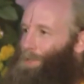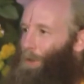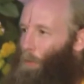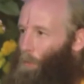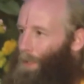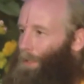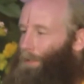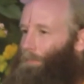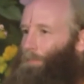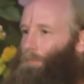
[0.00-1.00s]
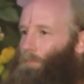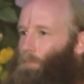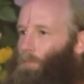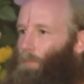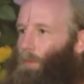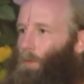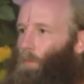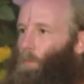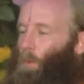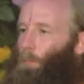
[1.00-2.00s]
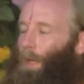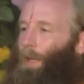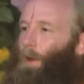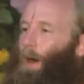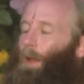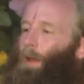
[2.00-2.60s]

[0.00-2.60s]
are we? We may not